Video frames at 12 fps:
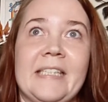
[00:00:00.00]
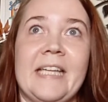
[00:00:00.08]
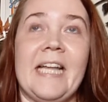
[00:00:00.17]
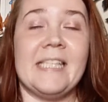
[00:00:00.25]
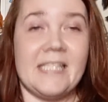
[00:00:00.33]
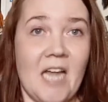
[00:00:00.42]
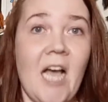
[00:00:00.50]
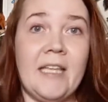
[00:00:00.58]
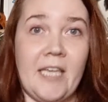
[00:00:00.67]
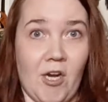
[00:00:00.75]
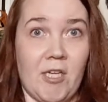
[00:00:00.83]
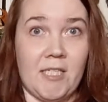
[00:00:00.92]
It's not
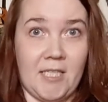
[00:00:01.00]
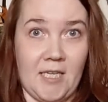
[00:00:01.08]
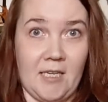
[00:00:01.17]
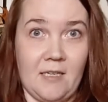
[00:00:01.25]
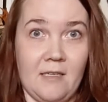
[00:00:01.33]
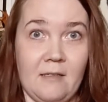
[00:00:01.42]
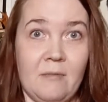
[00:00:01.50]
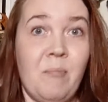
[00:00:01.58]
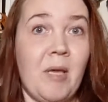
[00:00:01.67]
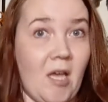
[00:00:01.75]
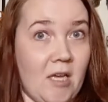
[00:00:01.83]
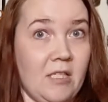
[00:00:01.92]
guaranteed
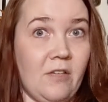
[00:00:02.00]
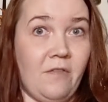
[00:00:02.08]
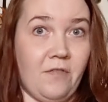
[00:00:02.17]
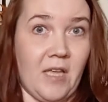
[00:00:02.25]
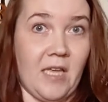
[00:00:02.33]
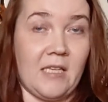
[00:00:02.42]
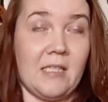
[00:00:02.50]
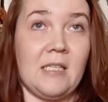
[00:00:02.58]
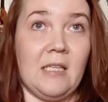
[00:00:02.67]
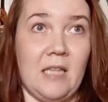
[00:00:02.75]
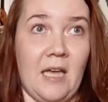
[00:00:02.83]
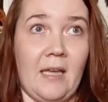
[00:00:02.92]
because of things
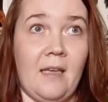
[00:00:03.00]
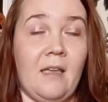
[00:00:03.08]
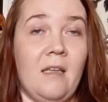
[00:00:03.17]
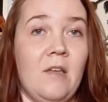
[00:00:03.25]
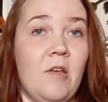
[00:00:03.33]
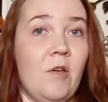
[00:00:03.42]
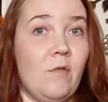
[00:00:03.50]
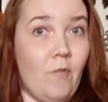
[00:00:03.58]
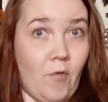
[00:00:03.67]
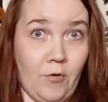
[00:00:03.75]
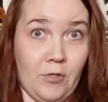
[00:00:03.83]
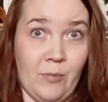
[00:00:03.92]
like
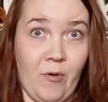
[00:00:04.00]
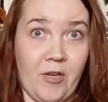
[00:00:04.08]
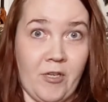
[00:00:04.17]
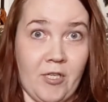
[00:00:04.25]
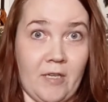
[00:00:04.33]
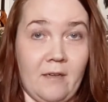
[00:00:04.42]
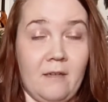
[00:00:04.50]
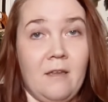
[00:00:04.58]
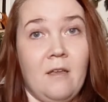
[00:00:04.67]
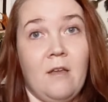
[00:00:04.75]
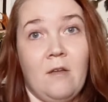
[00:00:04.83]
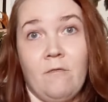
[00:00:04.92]
voter suppression,
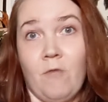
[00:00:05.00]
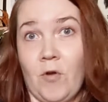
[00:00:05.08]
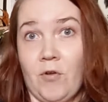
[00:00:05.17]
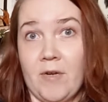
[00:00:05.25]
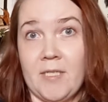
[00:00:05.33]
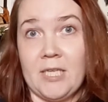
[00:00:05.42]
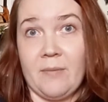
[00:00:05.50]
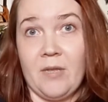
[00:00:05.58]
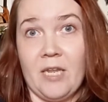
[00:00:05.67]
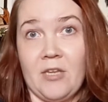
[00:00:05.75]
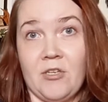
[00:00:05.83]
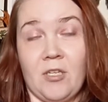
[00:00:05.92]
voter
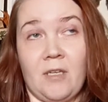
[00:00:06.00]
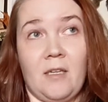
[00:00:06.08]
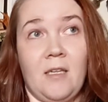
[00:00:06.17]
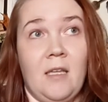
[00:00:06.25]
intimidation,